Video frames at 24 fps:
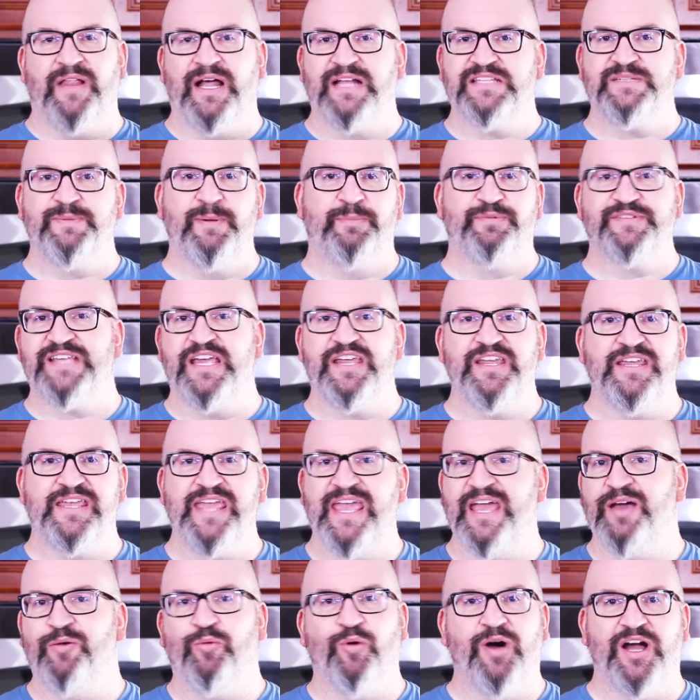Lots of people say you
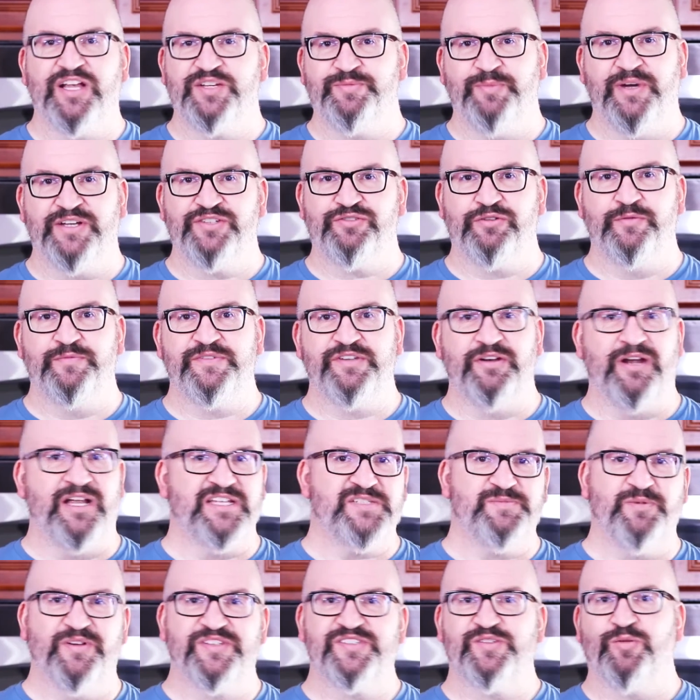can't wash mushrooms, you're not
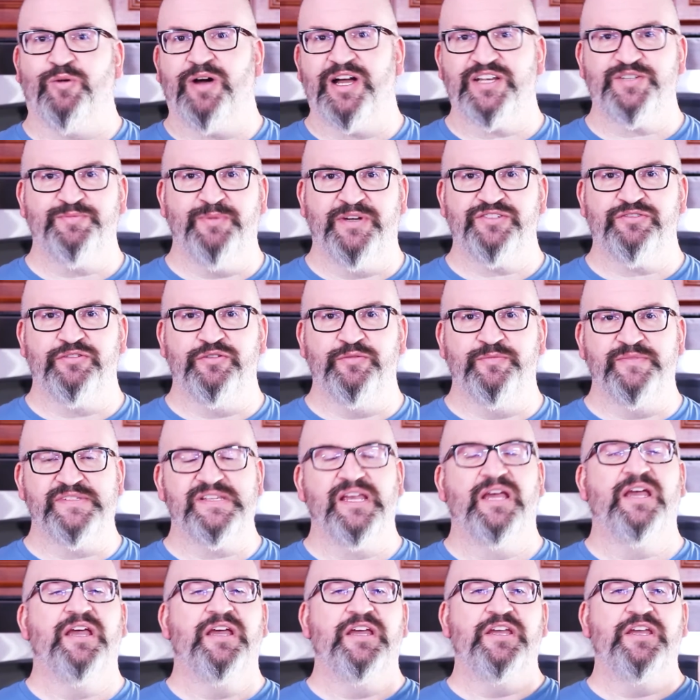supposed to wash mushrooms.